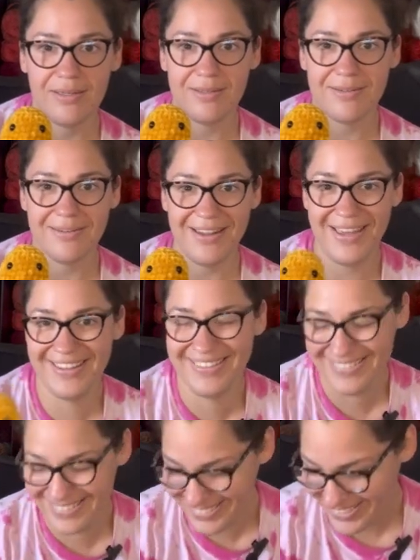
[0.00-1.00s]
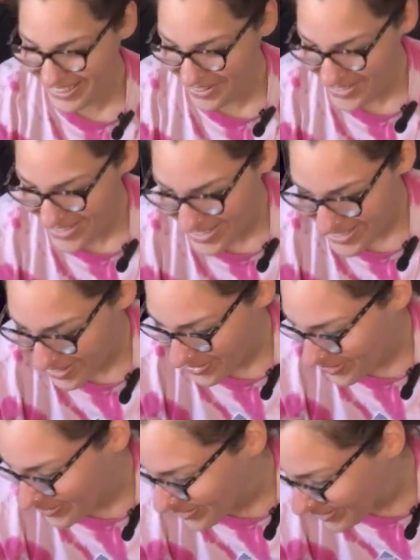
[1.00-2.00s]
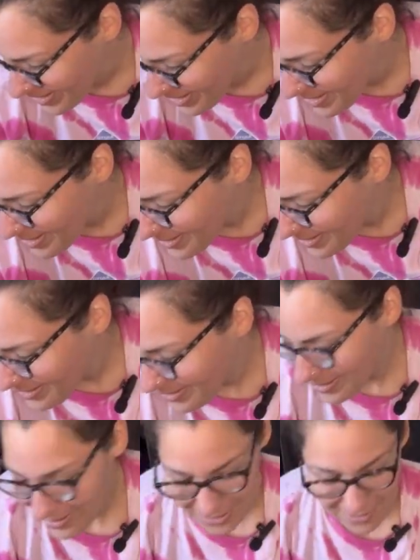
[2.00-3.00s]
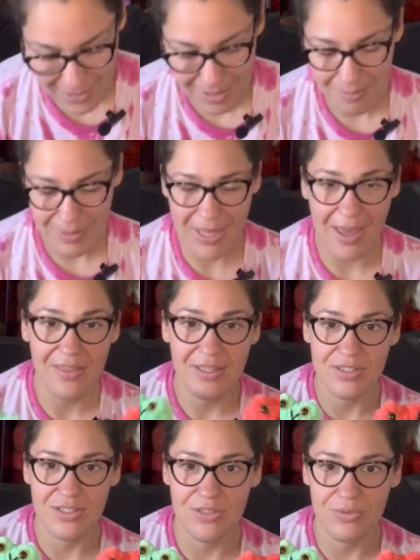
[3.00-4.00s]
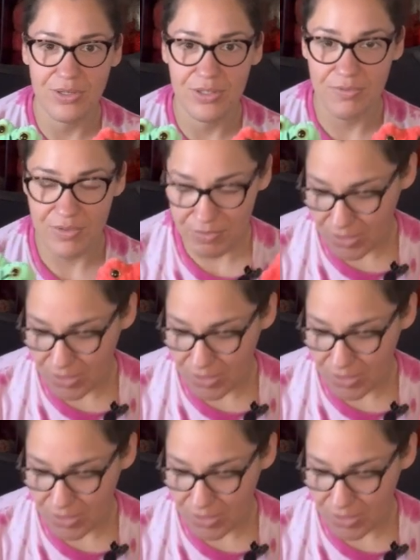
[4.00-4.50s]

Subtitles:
didn't, that was a $10. Okay, but yeah, these 2 were on the